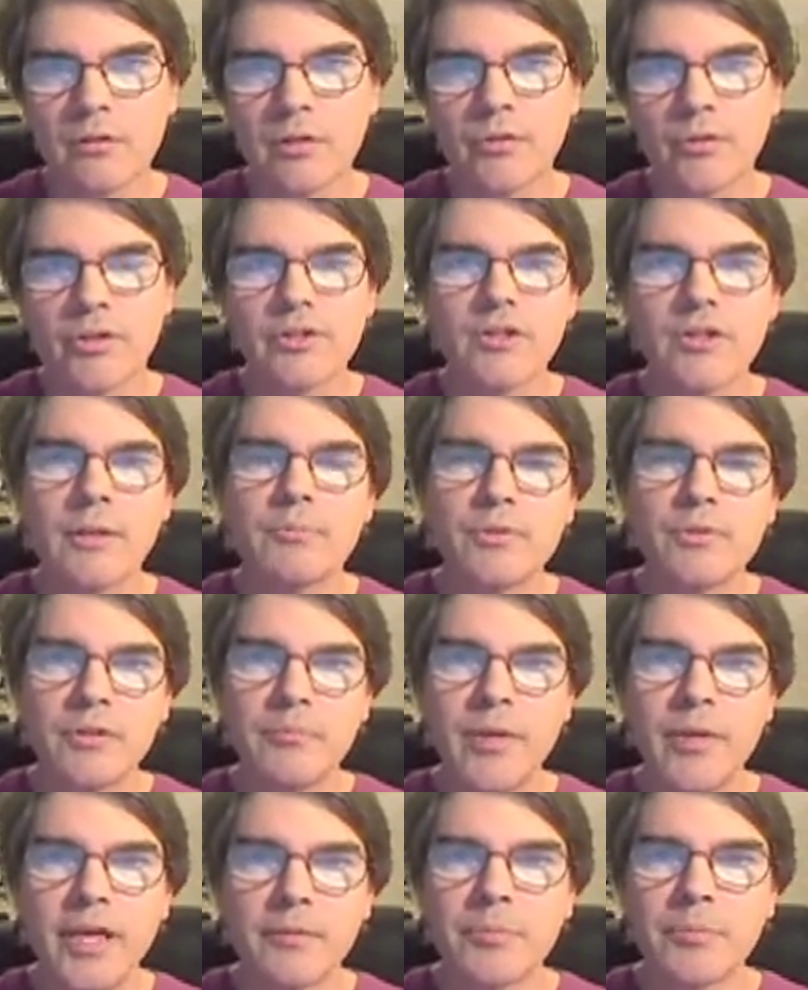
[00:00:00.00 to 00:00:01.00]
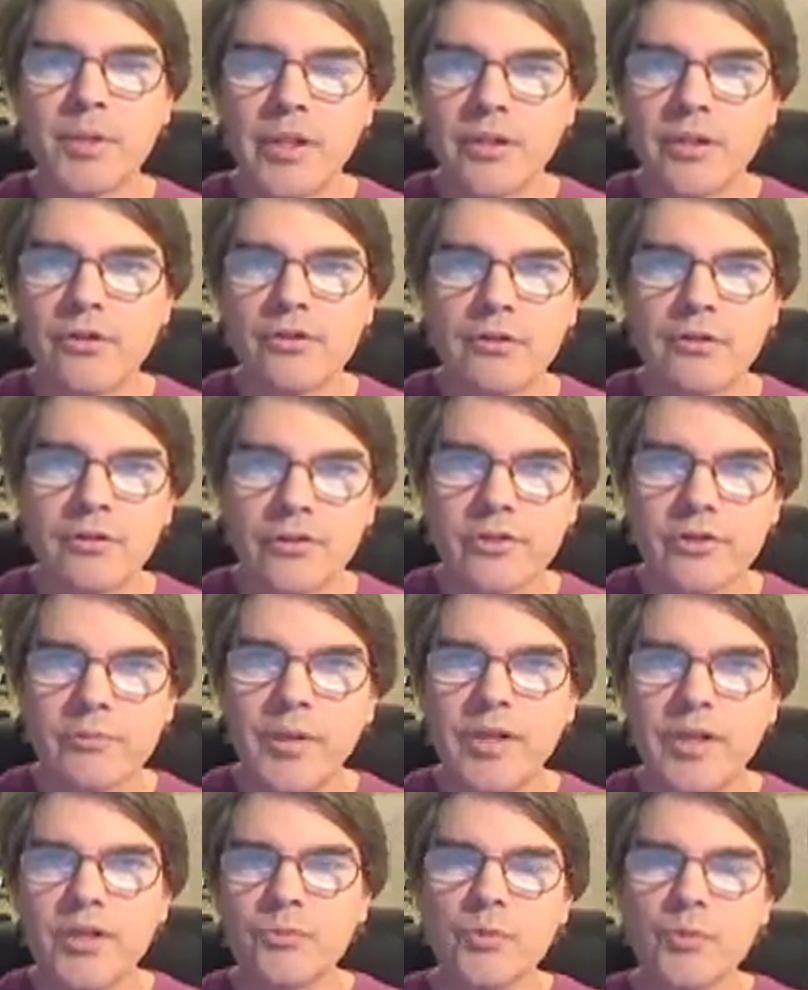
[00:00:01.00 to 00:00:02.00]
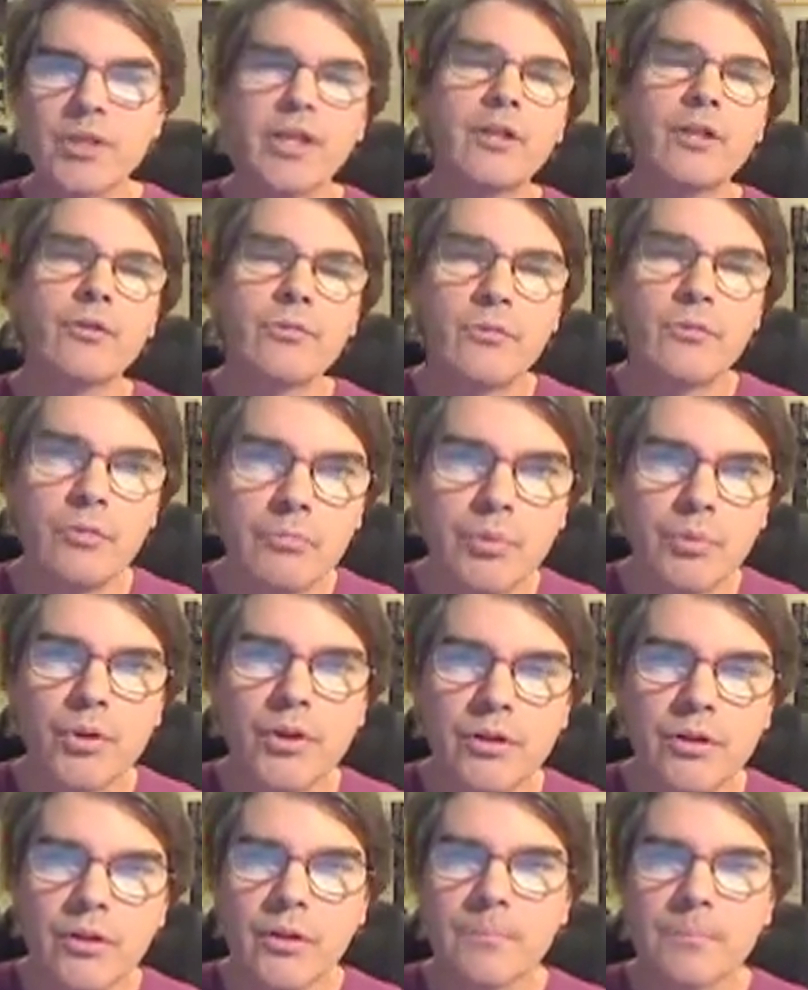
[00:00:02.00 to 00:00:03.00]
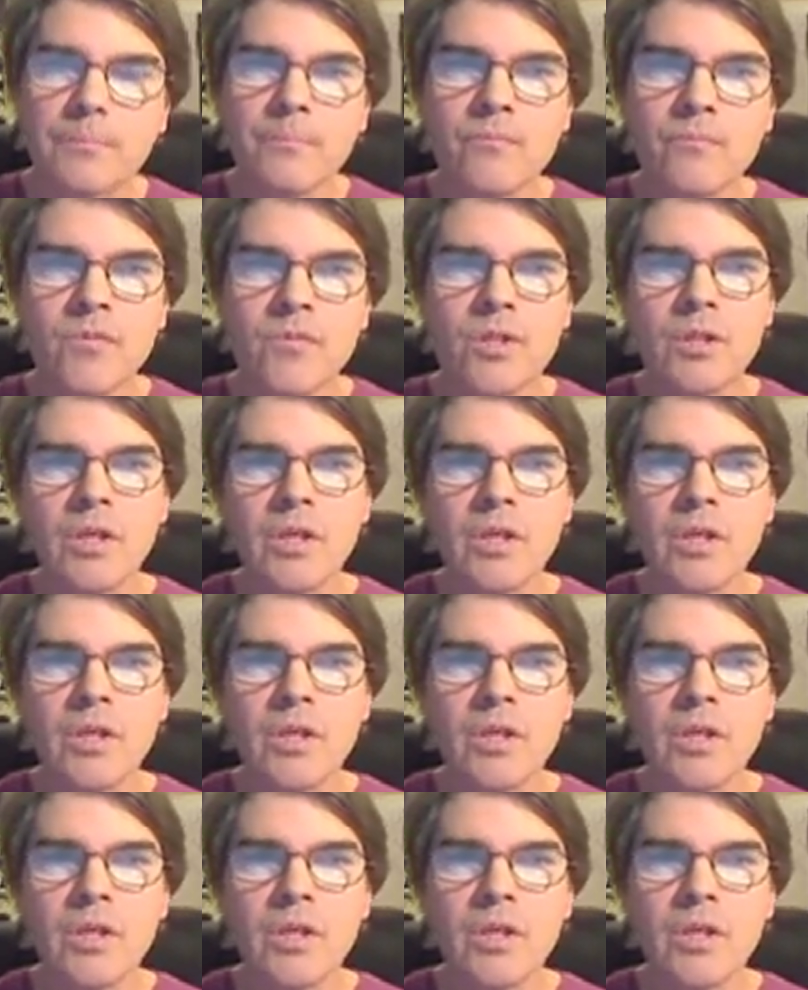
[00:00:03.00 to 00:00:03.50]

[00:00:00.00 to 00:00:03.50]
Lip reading: There were exceptionally bad players in the space, we kind of threw the book at them,